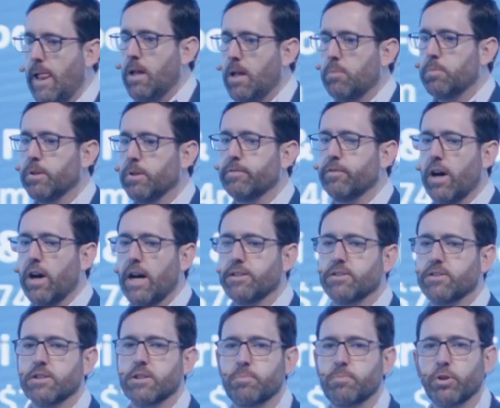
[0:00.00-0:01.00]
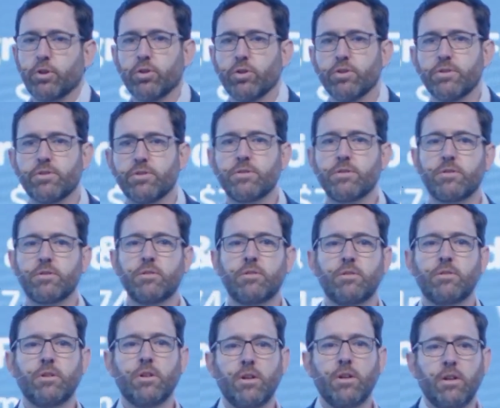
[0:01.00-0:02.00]
But for us it's because
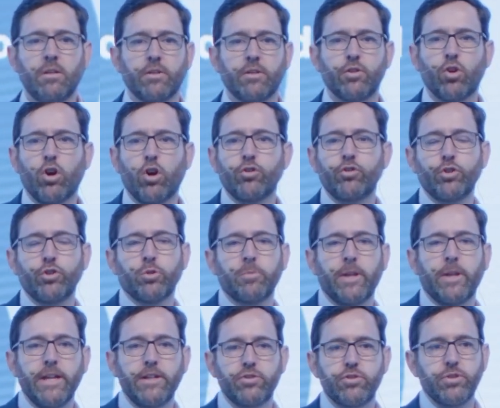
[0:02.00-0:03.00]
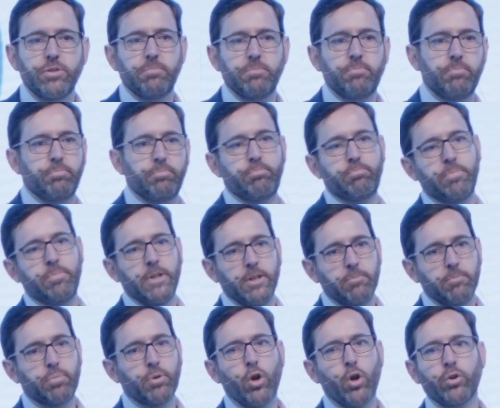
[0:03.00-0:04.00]
the non-renewable energy,
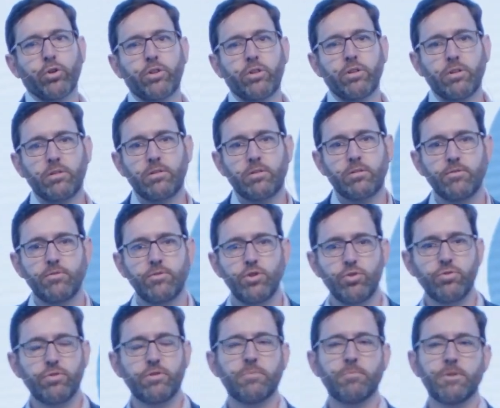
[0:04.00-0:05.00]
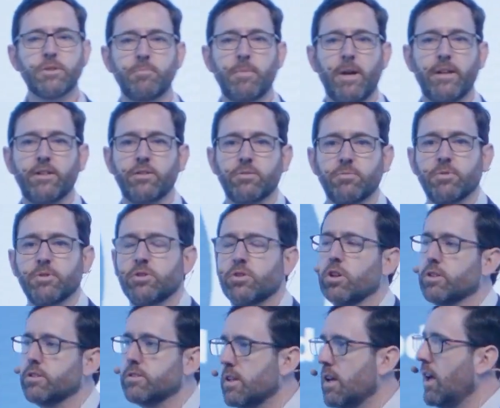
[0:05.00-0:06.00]
it broke due to mismanagement. So
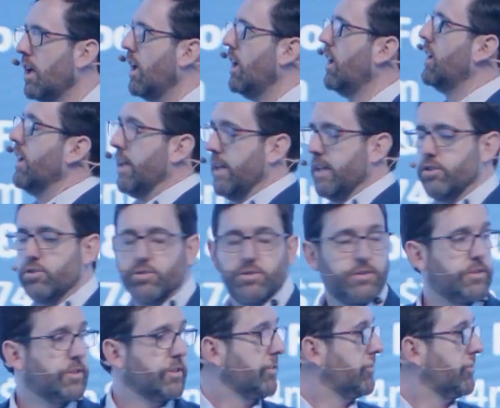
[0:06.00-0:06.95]
it's interesting.